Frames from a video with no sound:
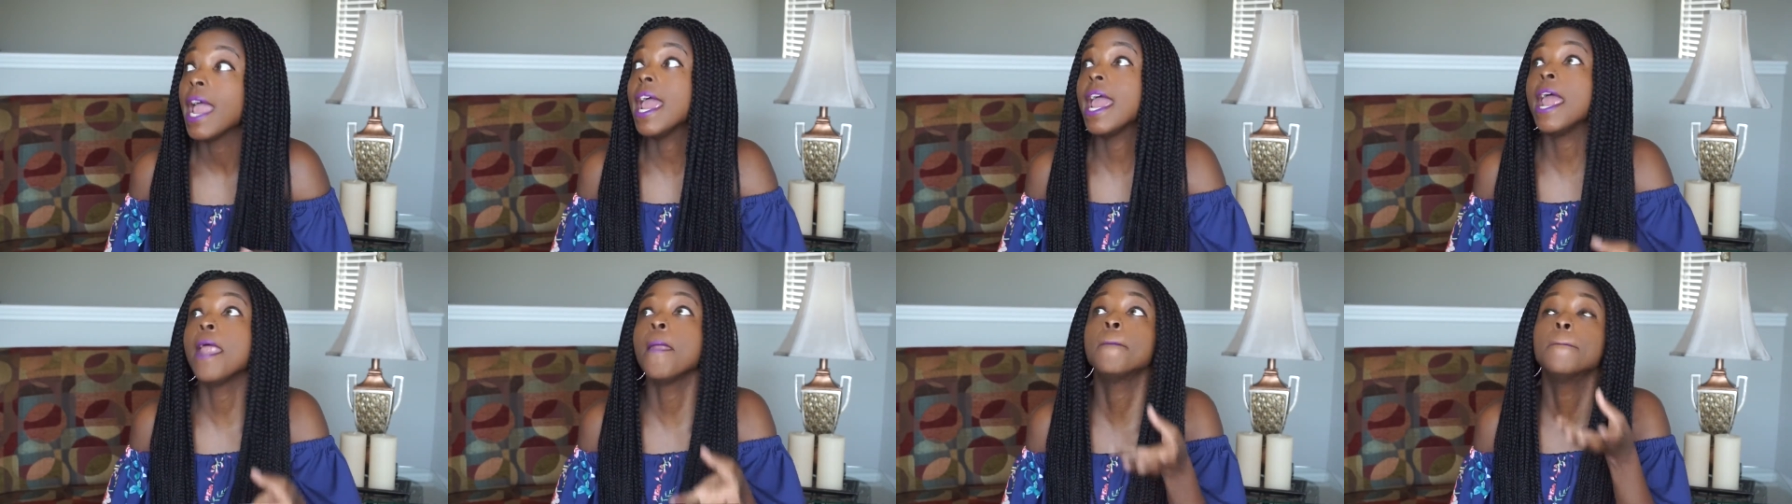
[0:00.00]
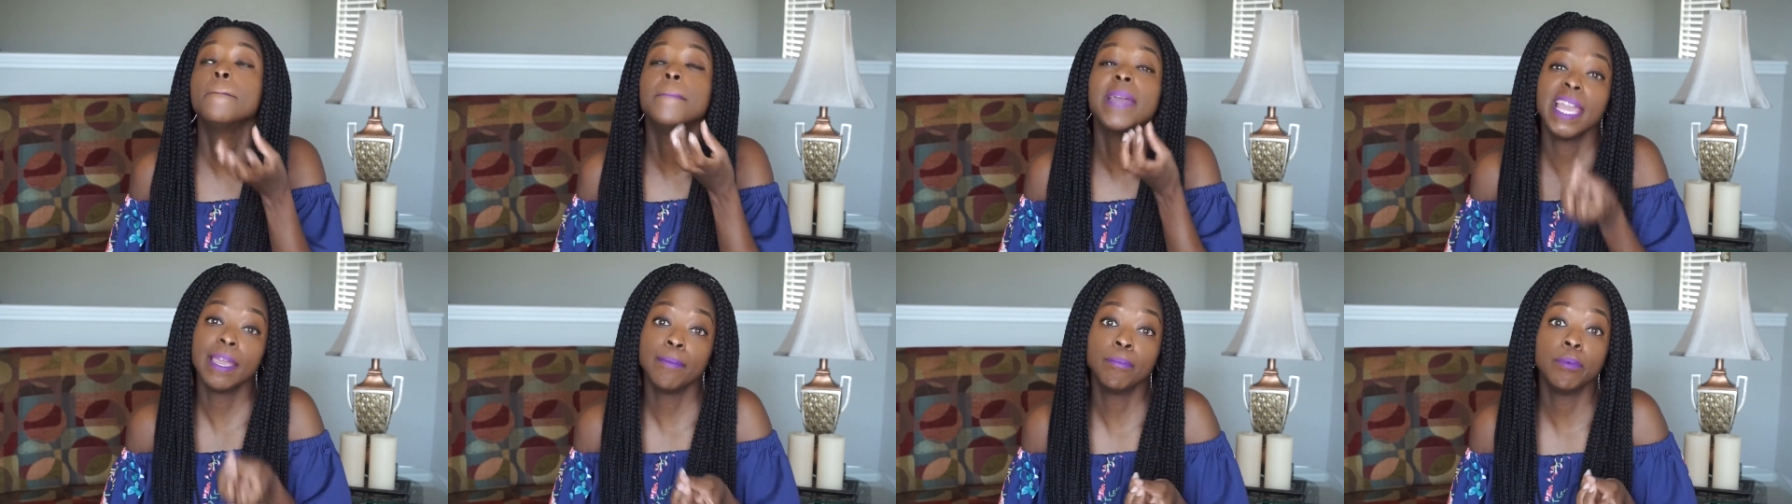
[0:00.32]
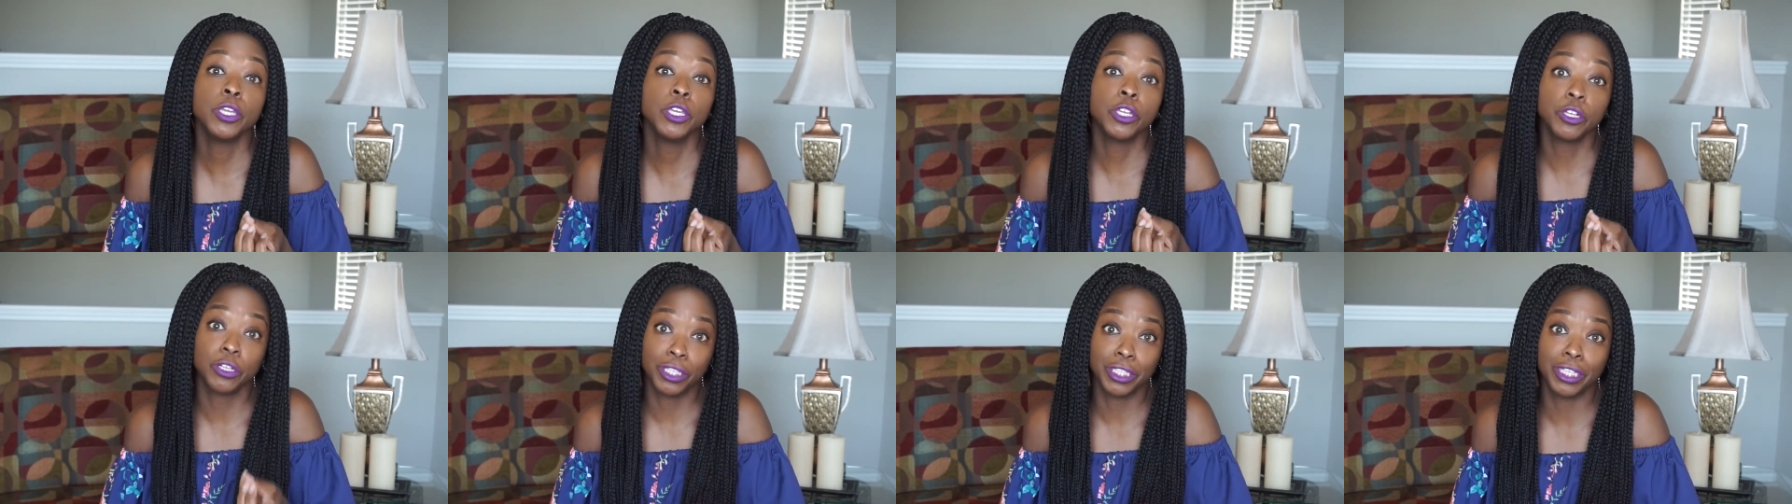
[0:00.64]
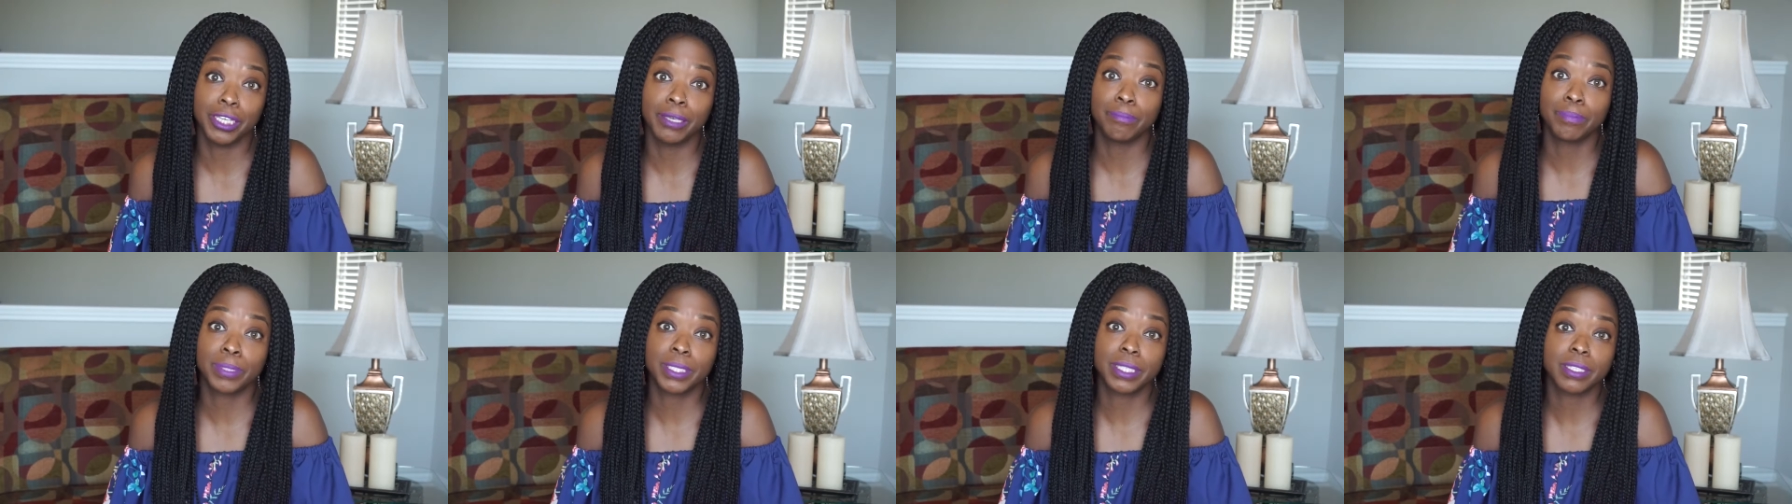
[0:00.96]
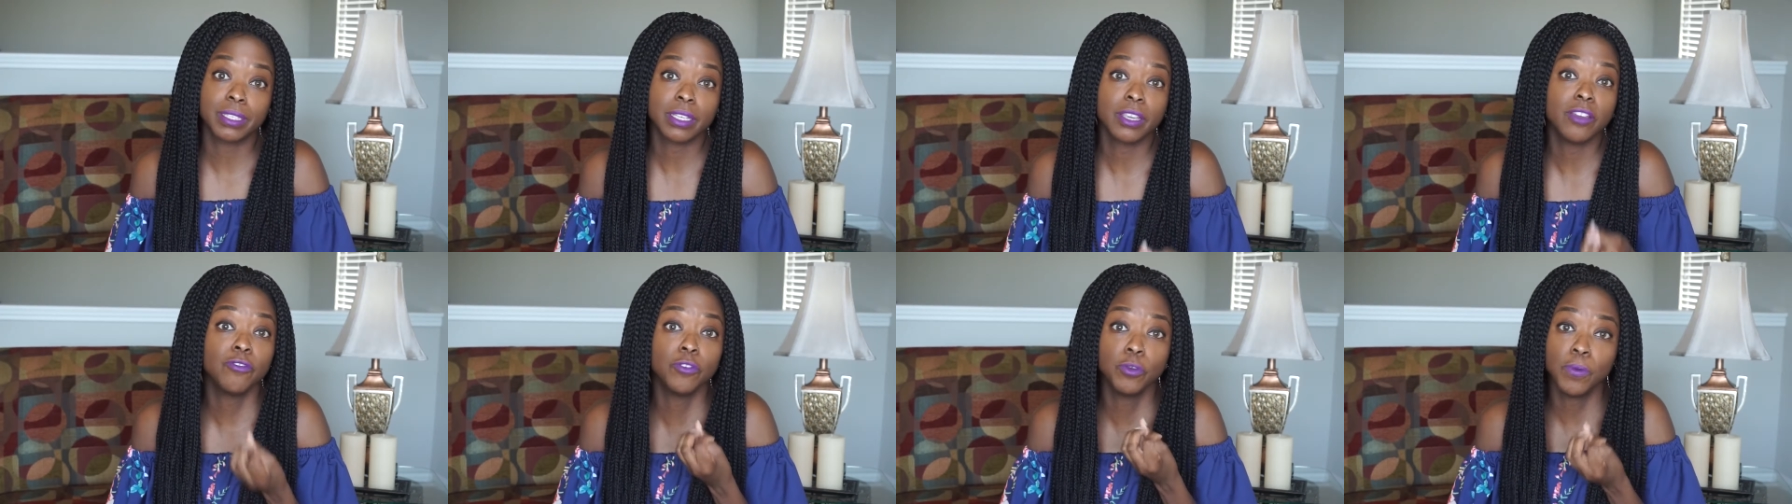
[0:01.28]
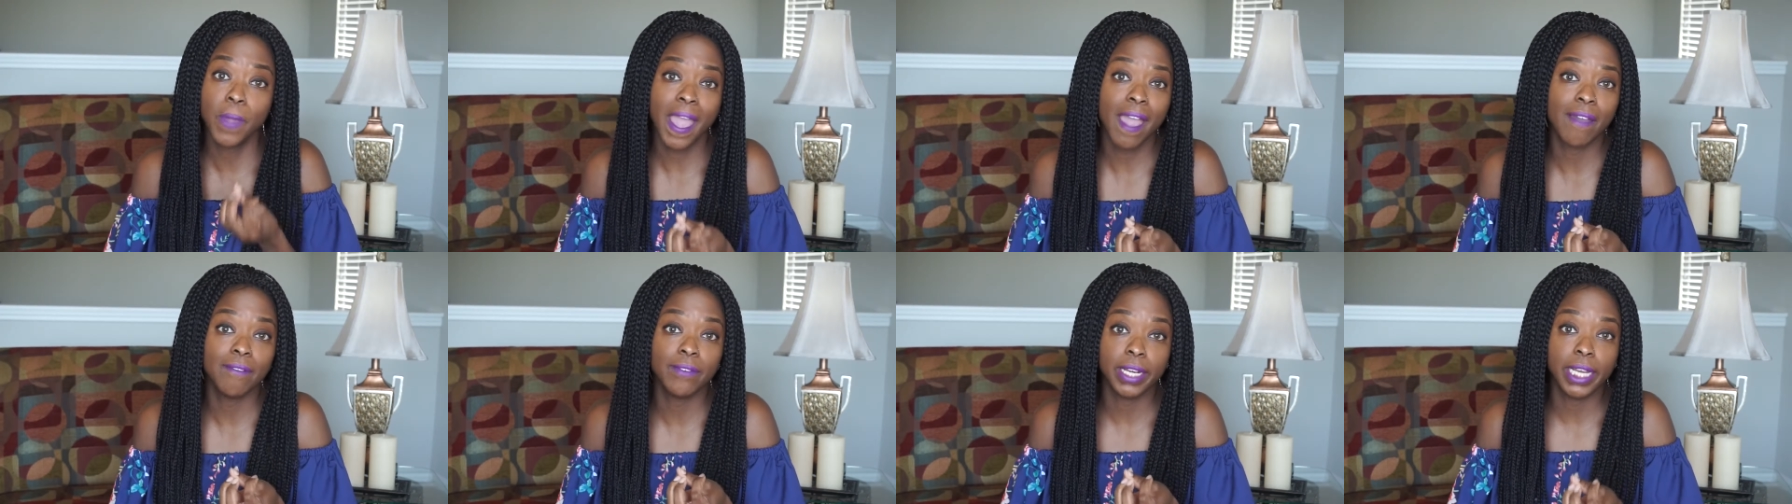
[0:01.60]
and maybe your lips if you
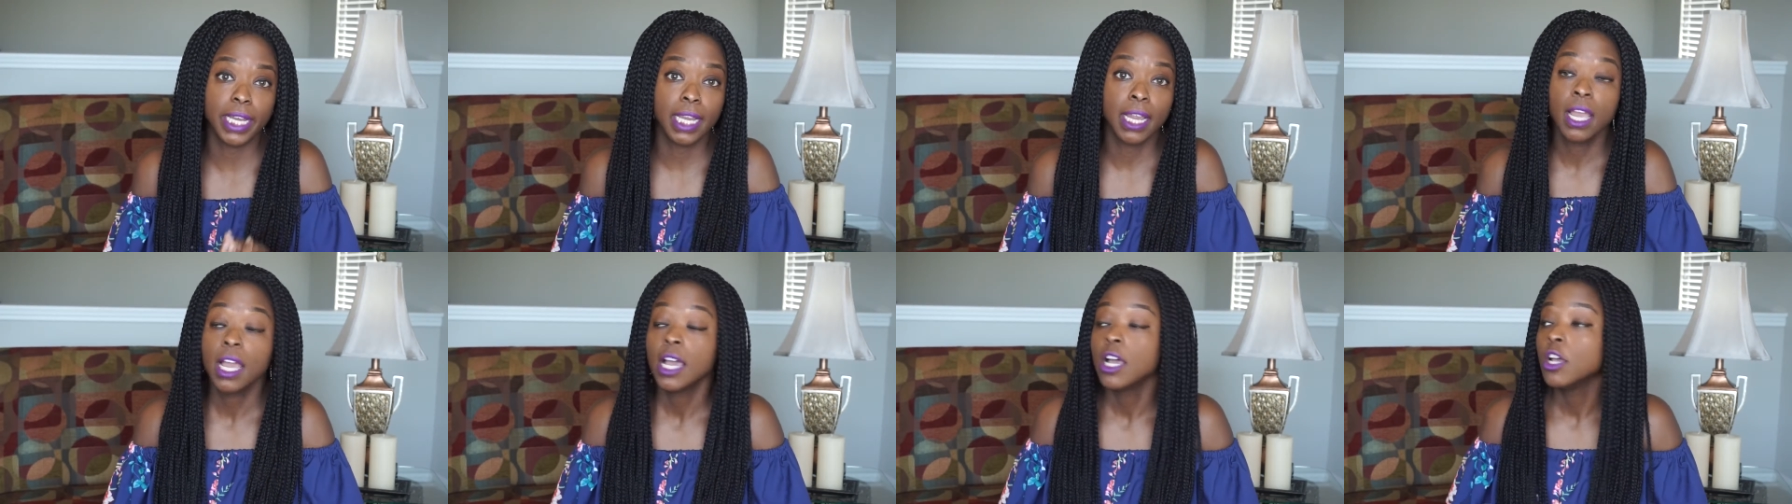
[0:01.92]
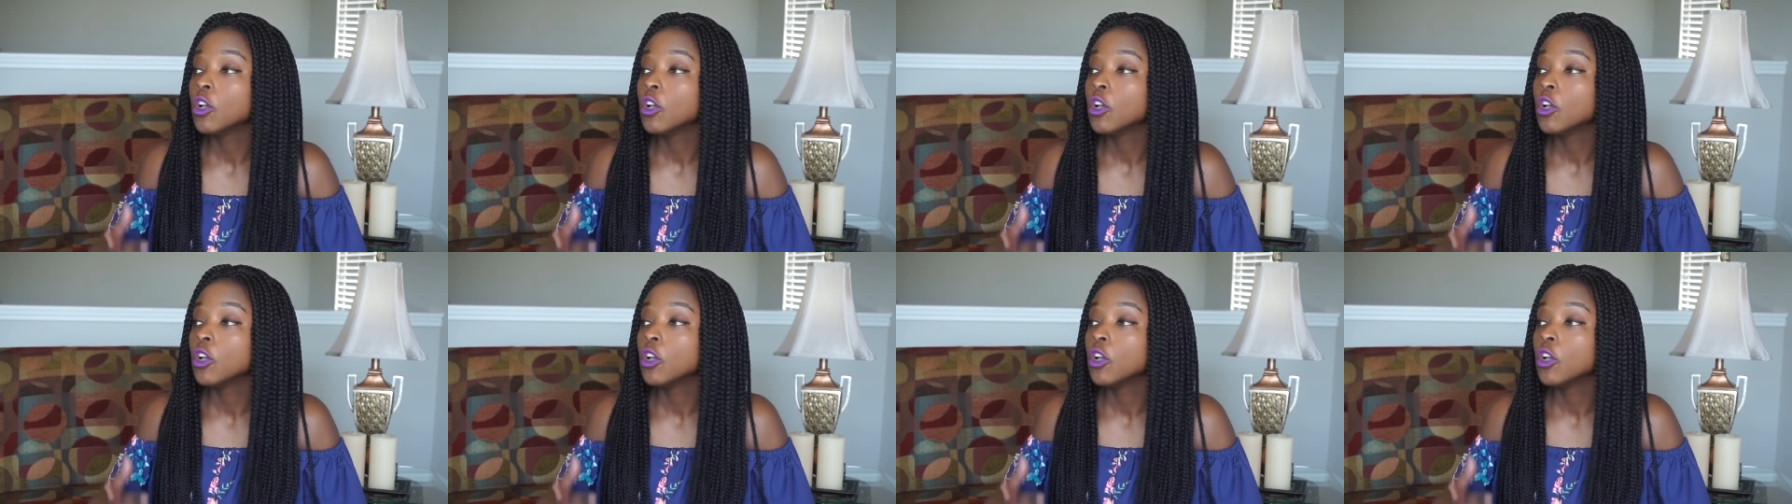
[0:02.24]
have any.